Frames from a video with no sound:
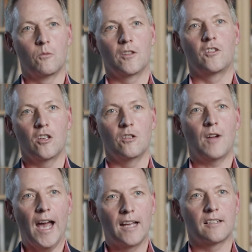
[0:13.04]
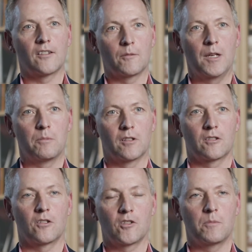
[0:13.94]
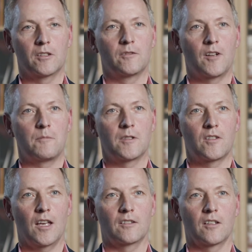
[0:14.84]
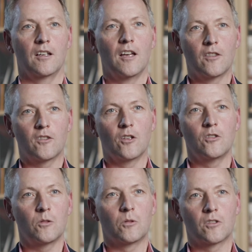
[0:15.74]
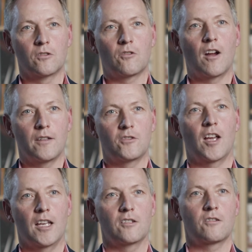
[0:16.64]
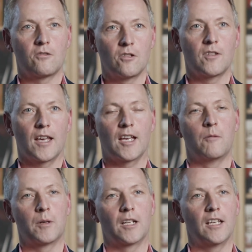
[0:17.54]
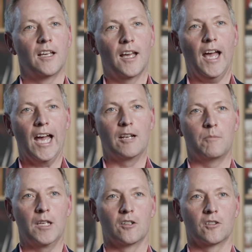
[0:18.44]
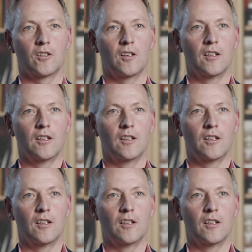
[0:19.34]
with you and other people across the built environment sector, those who want to drive change through their company and beyond.